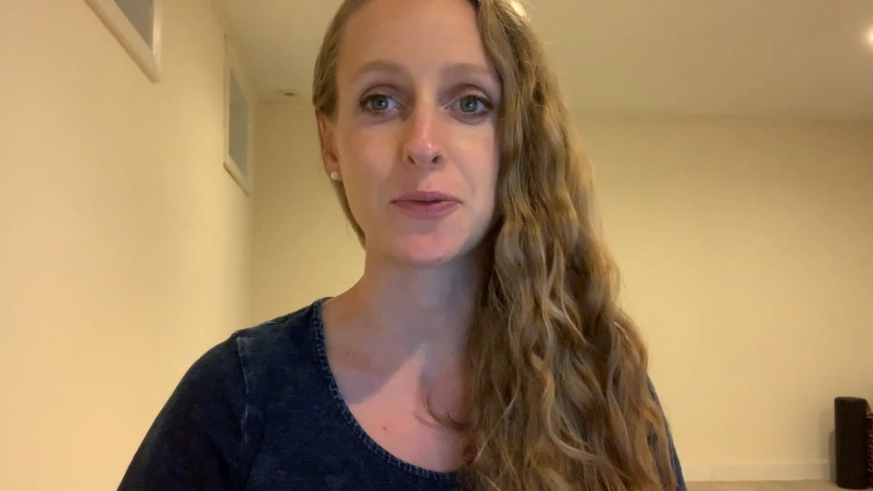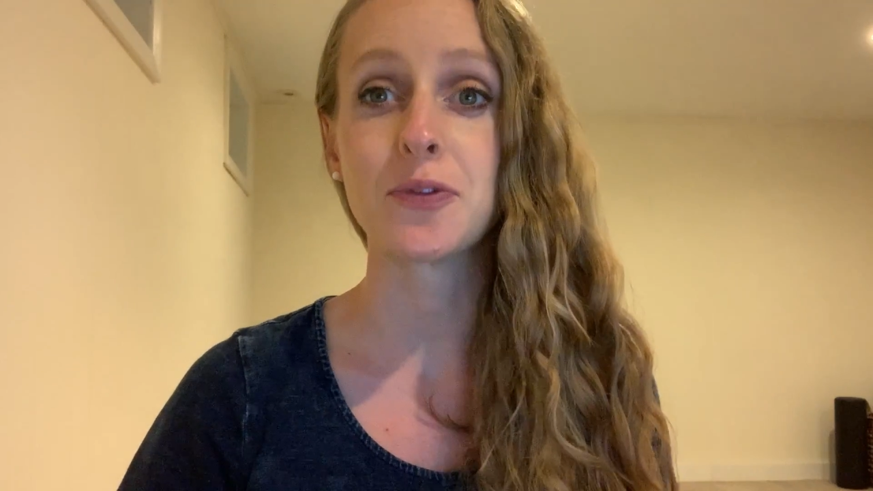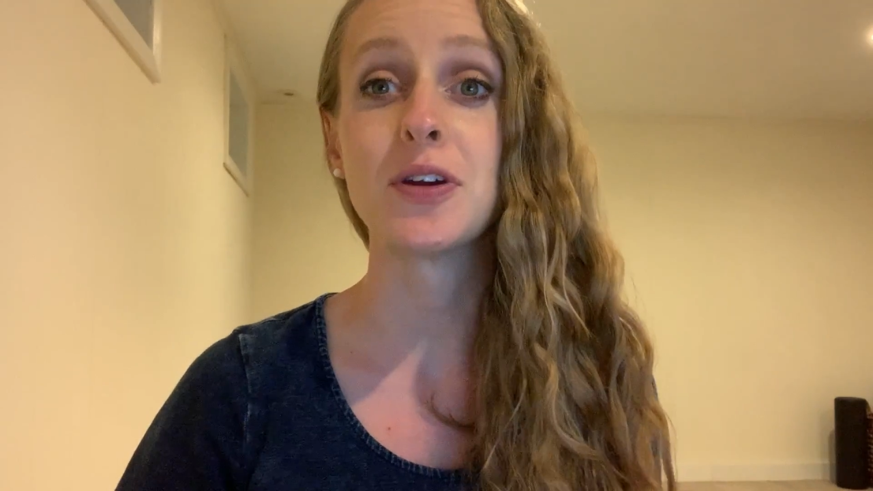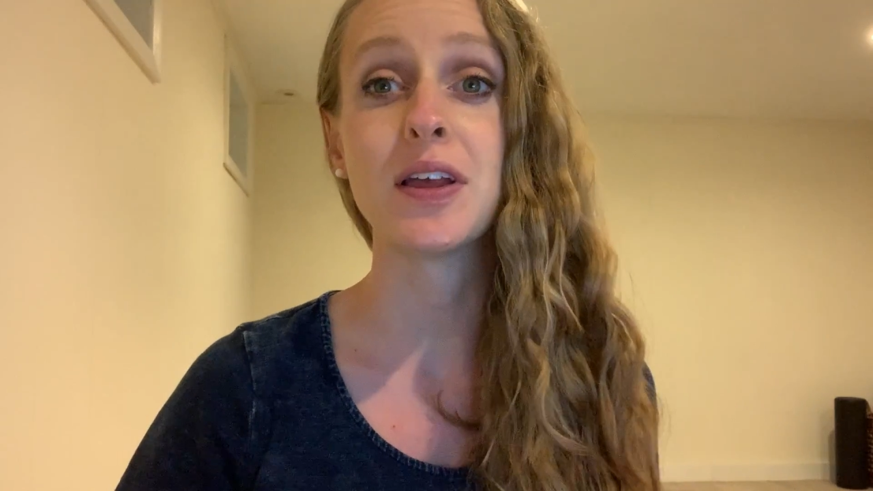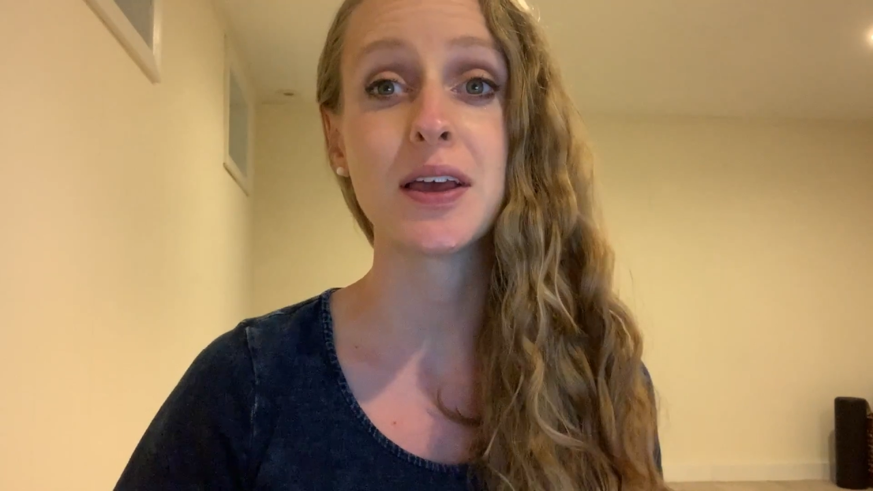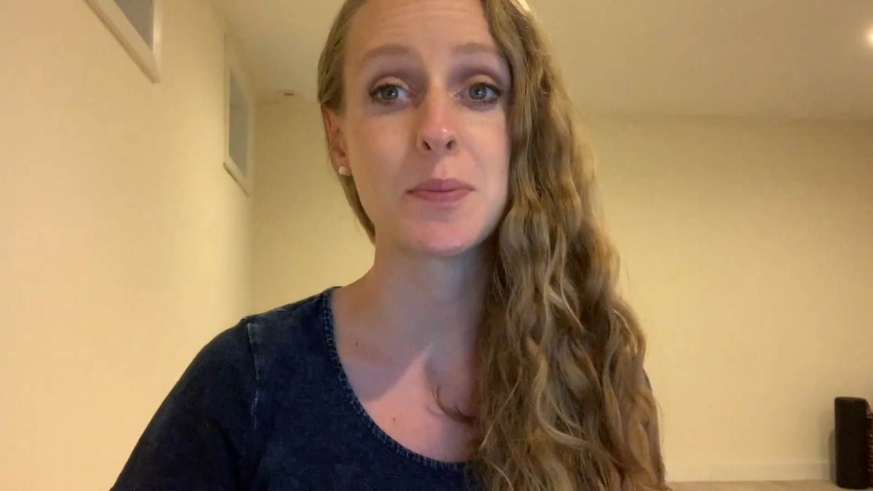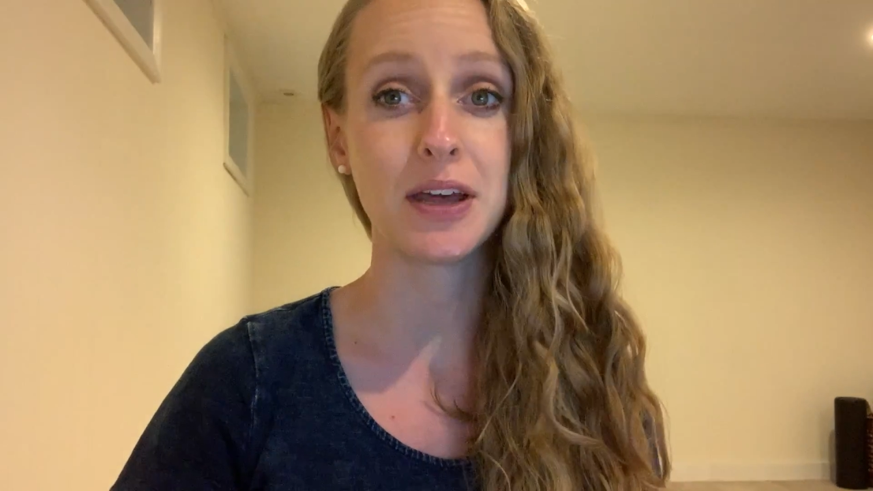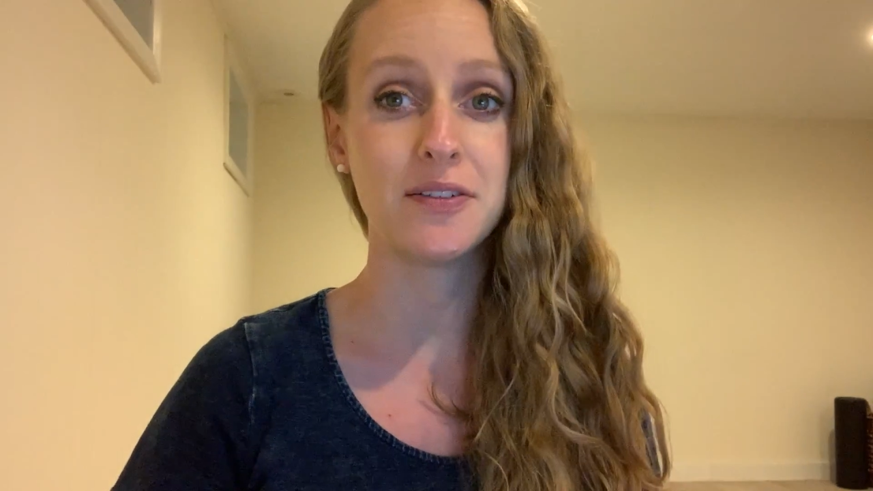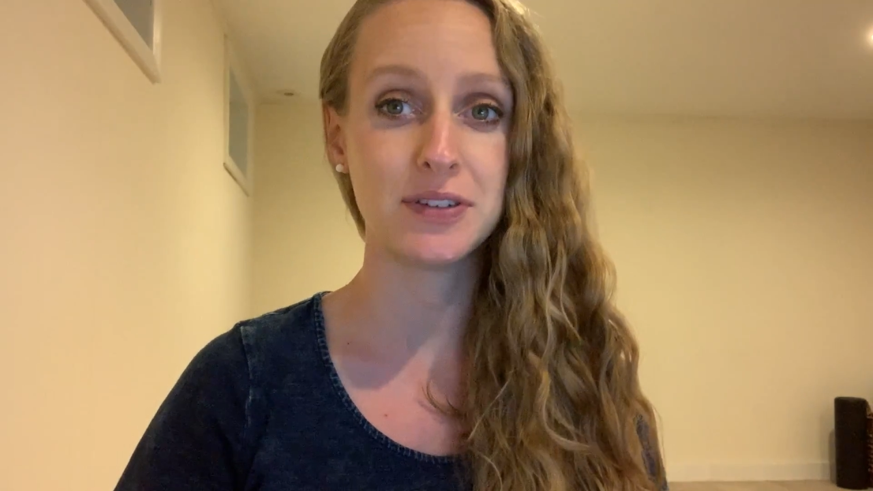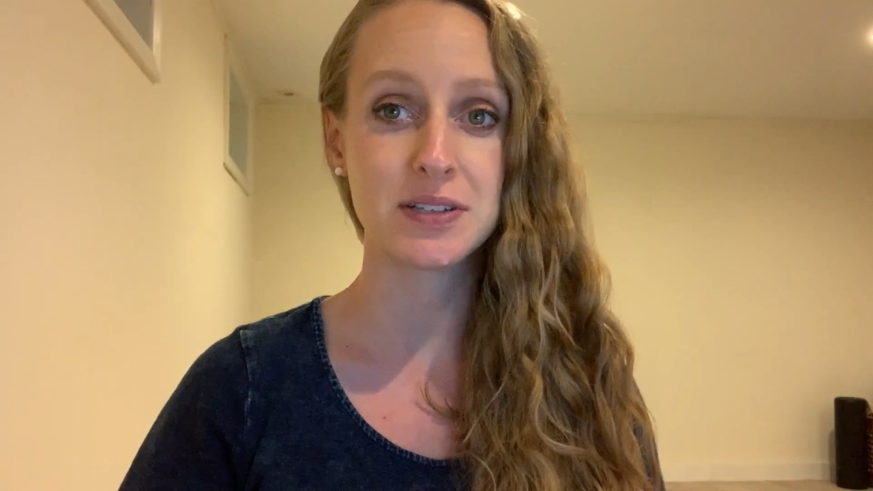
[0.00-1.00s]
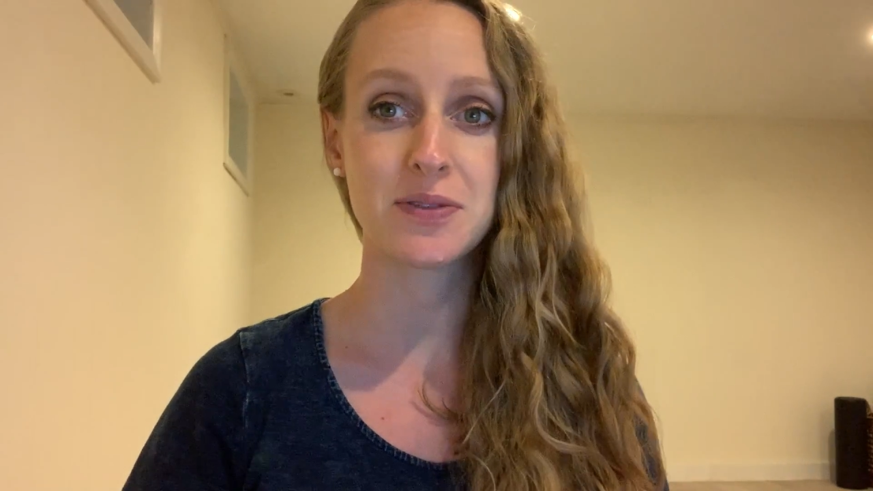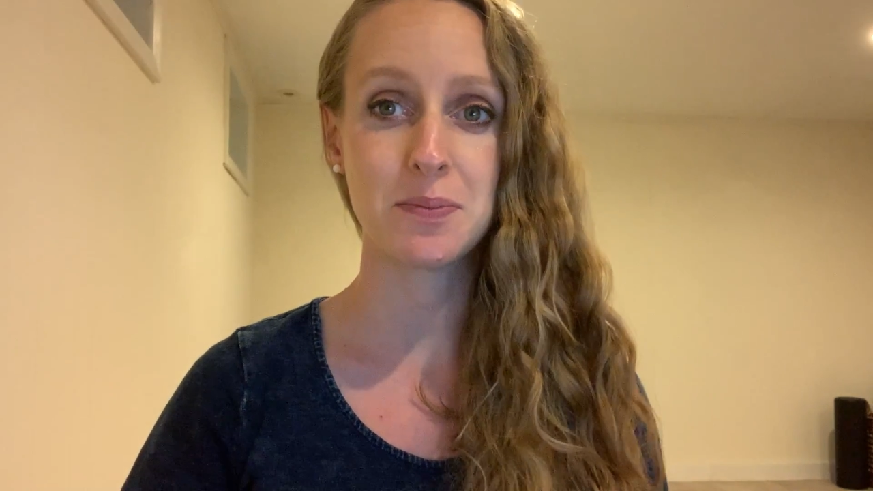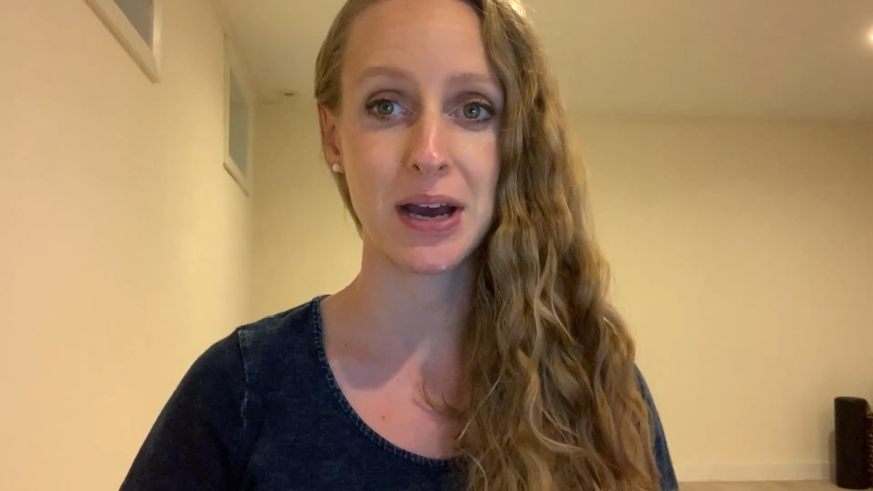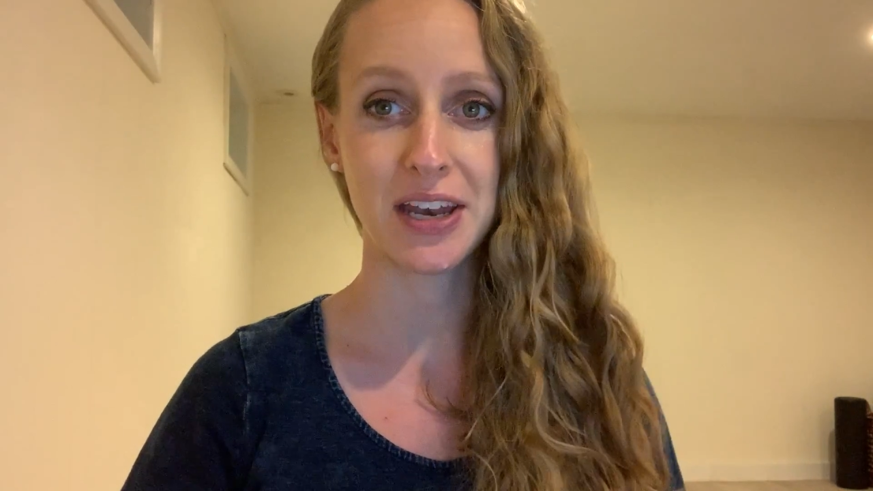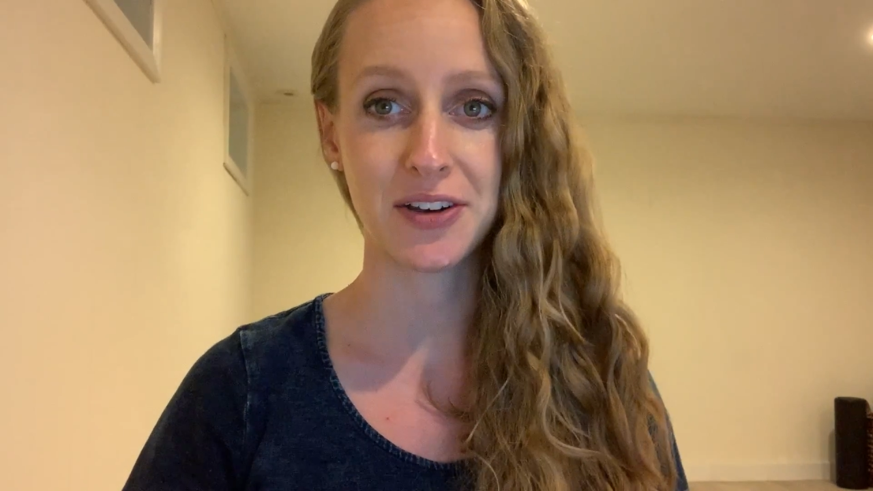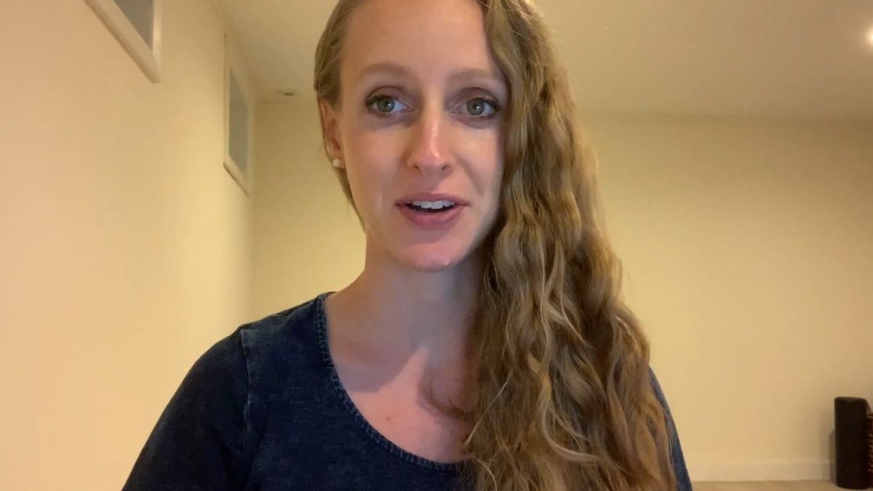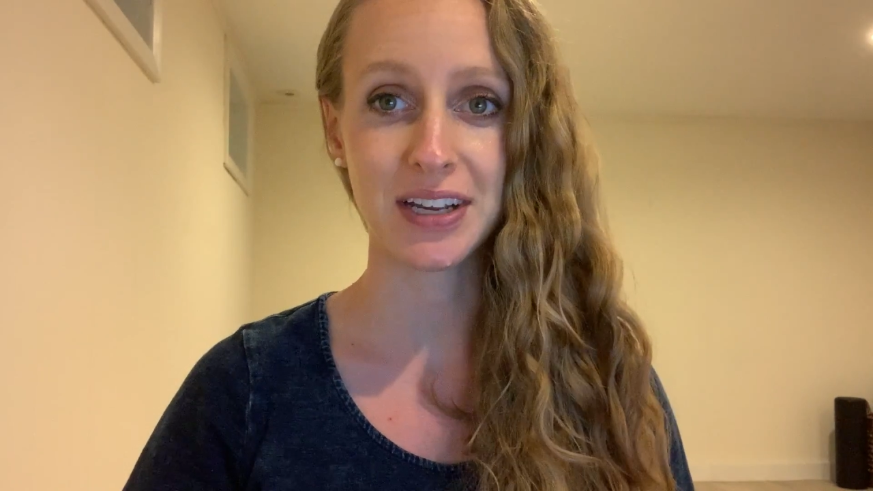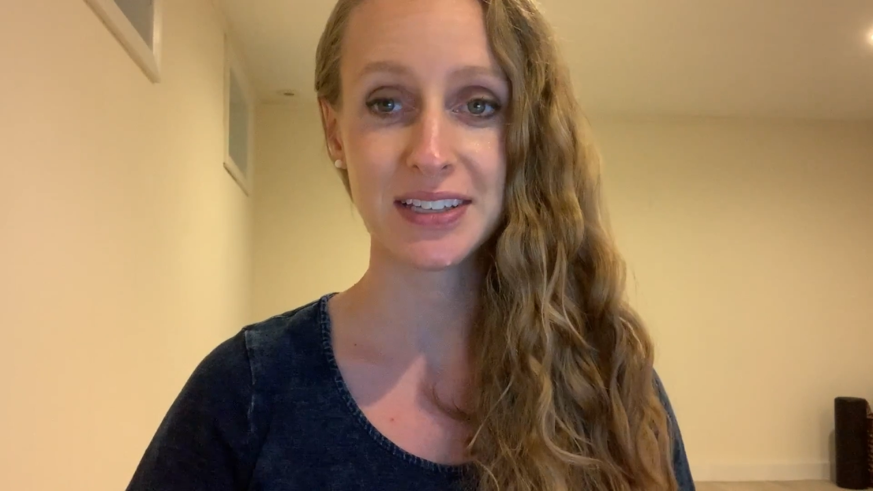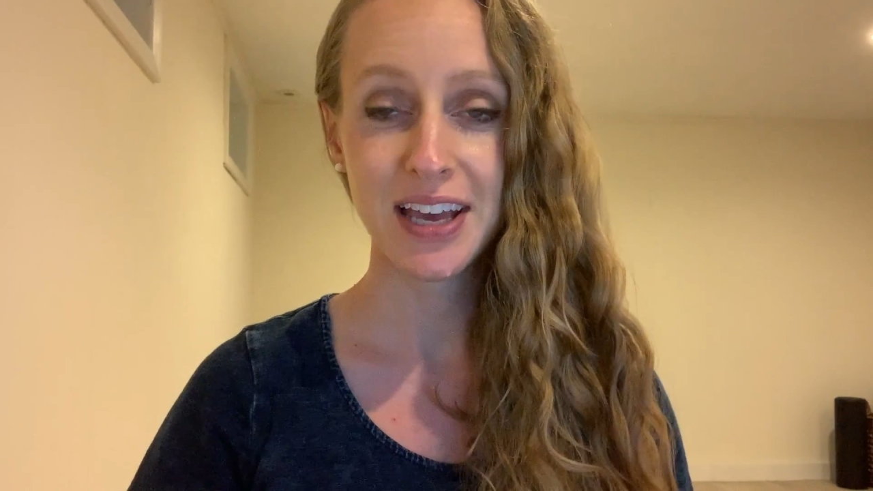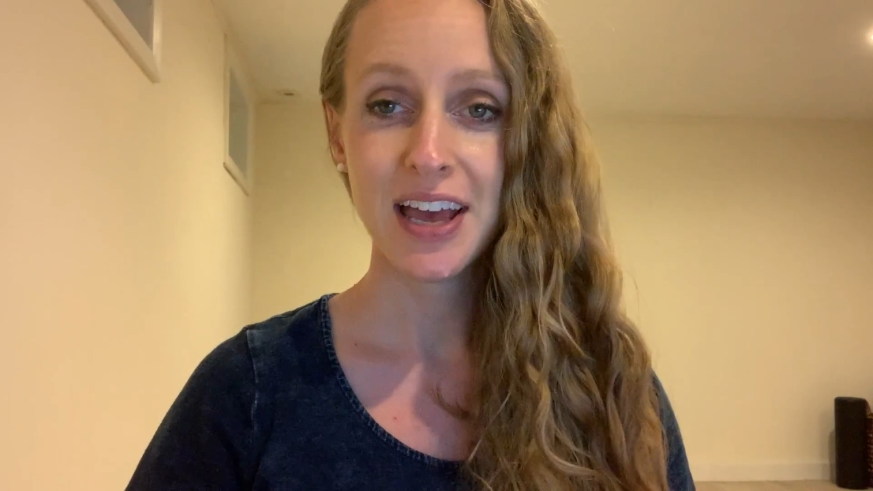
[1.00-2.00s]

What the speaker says: really benefits from monitoring.